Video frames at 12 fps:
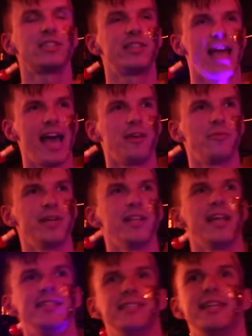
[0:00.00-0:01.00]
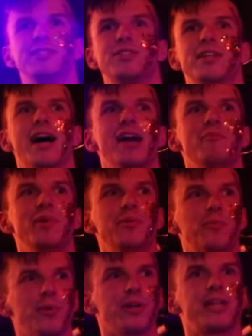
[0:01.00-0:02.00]
that realization, I've
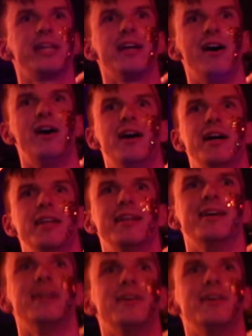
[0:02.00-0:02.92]
been working on